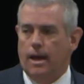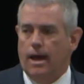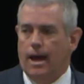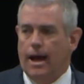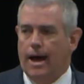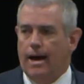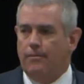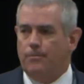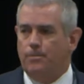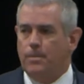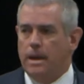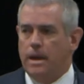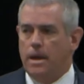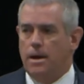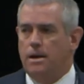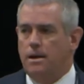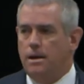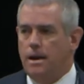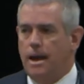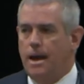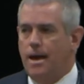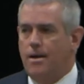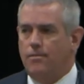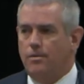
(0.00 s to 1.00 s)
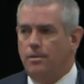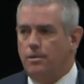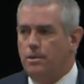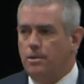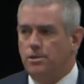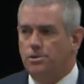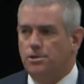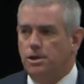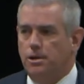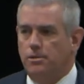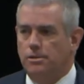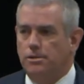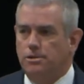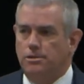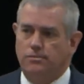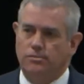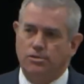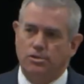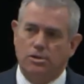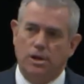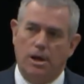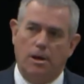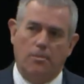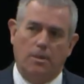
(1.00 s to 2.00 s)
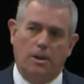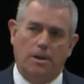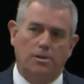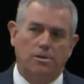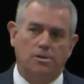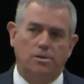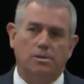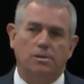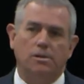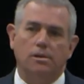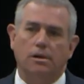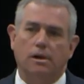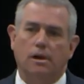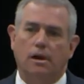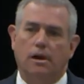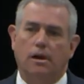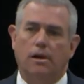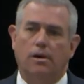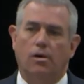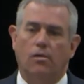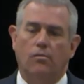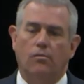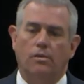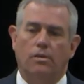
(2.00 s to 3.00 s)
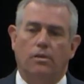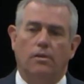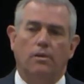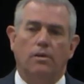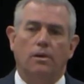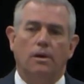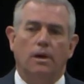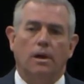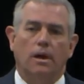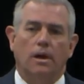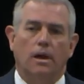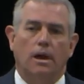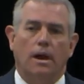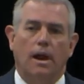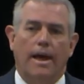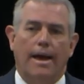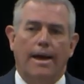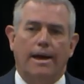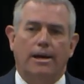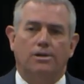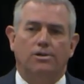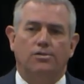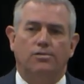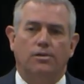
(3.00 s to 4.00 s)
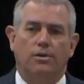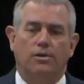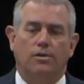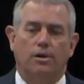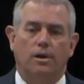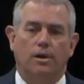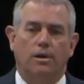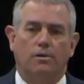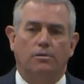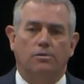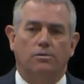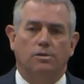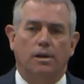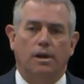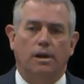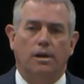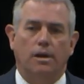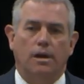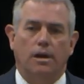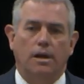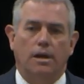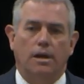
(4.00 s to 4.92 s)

I've begun to have a series of summits over the last few years, and